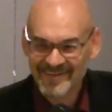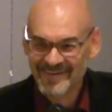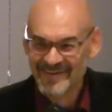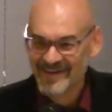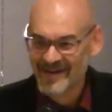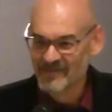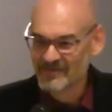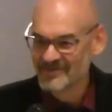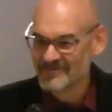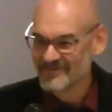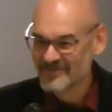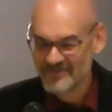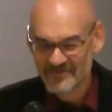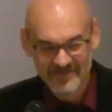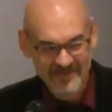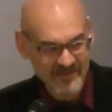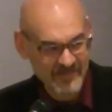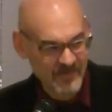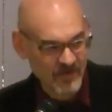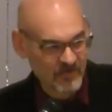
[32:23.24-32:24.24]
How many of you
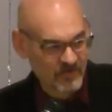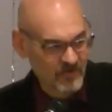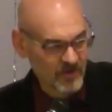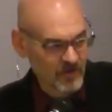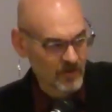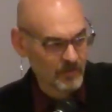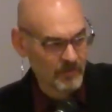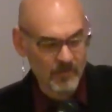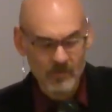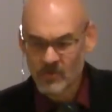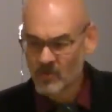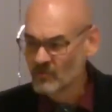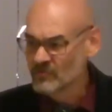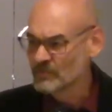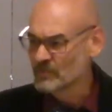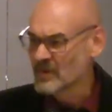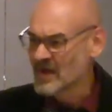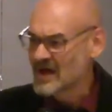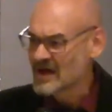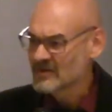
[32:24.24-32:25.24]
seen those
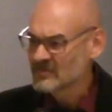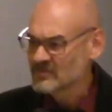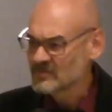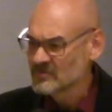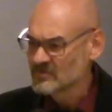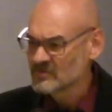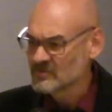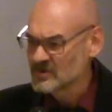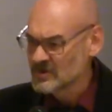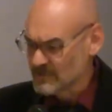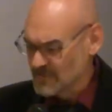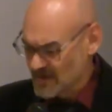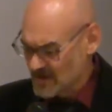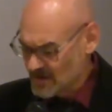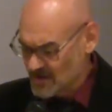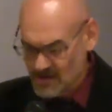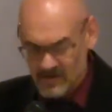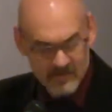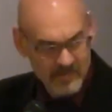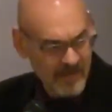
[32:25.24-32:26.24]
boxes? They're
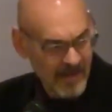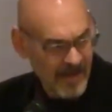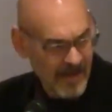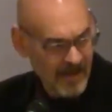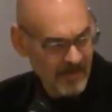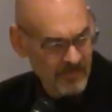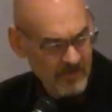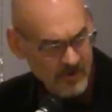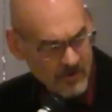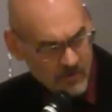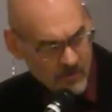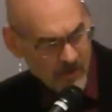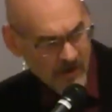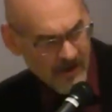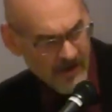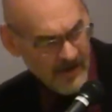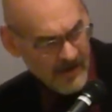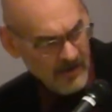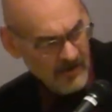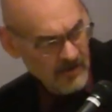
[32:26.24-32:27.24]
about like that. They're
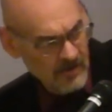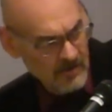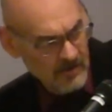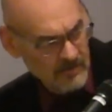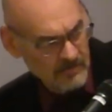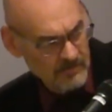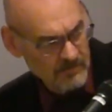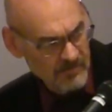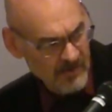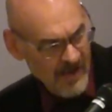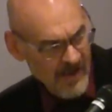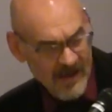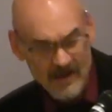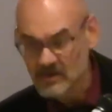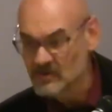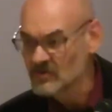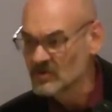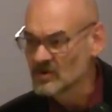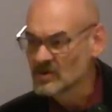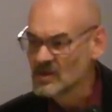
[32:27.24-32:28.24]
gray or black.
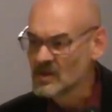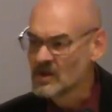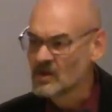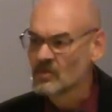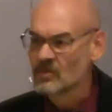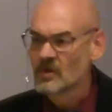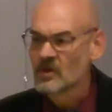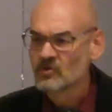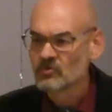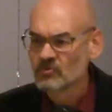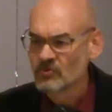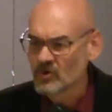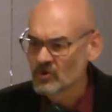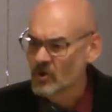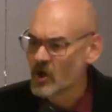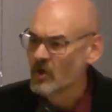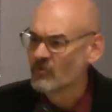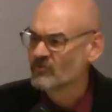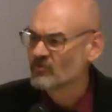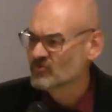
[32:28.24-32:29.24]
They're
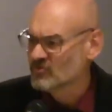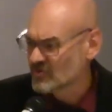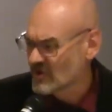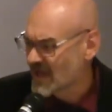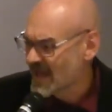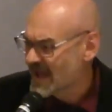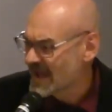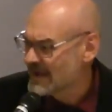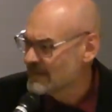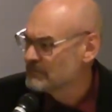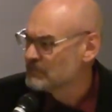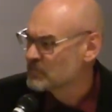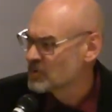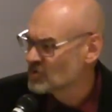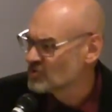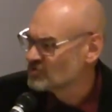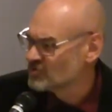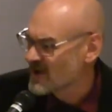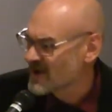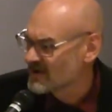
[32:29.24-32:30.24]
called slide
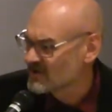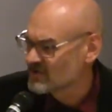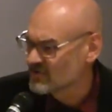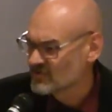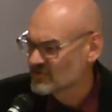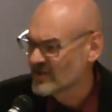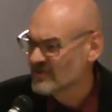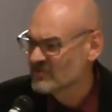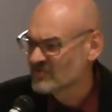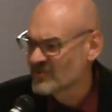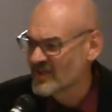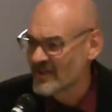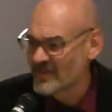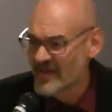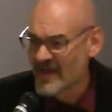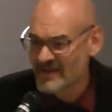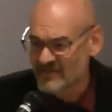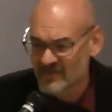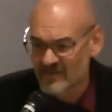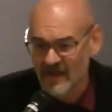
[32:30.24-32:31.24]
projectors. Let's say
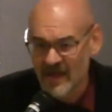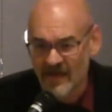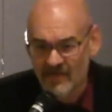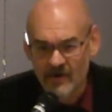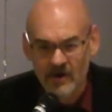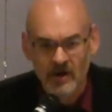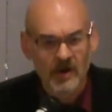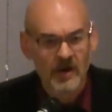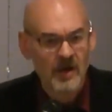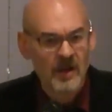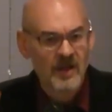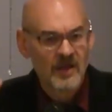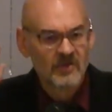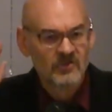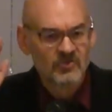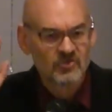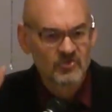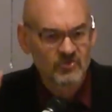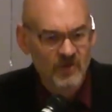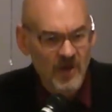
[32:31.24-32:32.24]
that together.
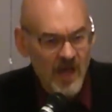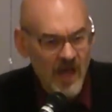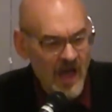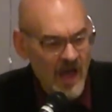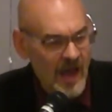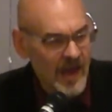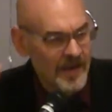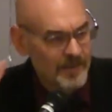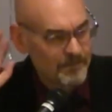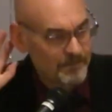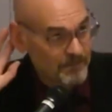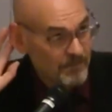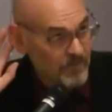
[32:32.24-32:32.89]
Slide